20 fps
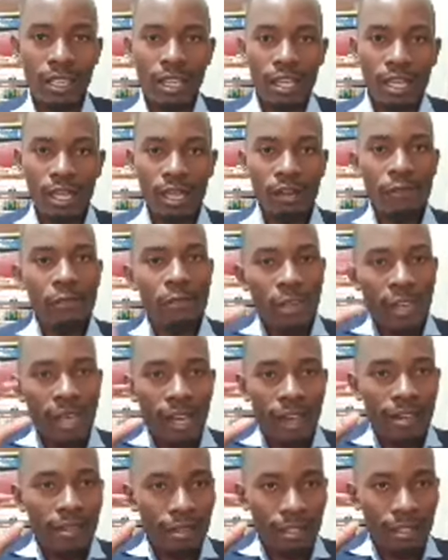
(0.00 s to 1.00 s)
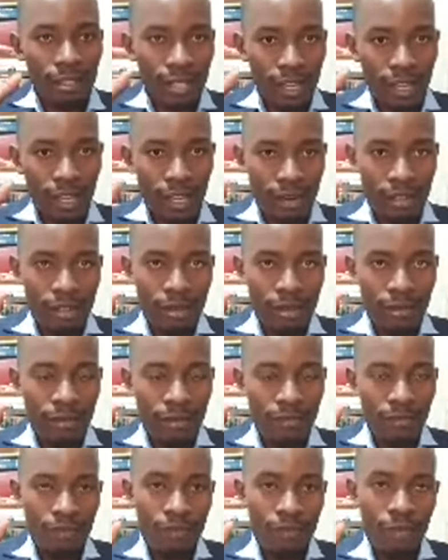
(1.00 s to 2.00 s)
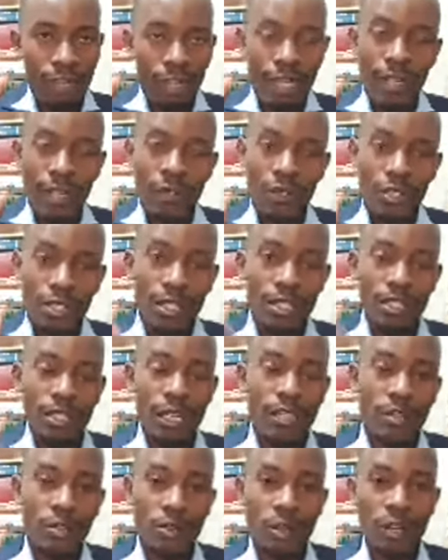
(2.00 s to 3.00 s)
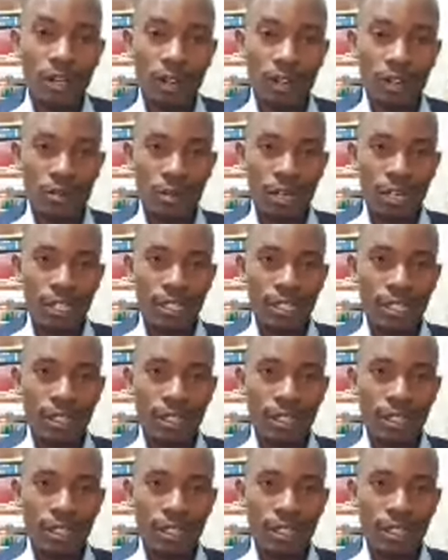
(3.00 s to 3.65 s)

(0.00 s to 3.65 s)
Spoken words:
If they are insane, they cannot enter into a contract.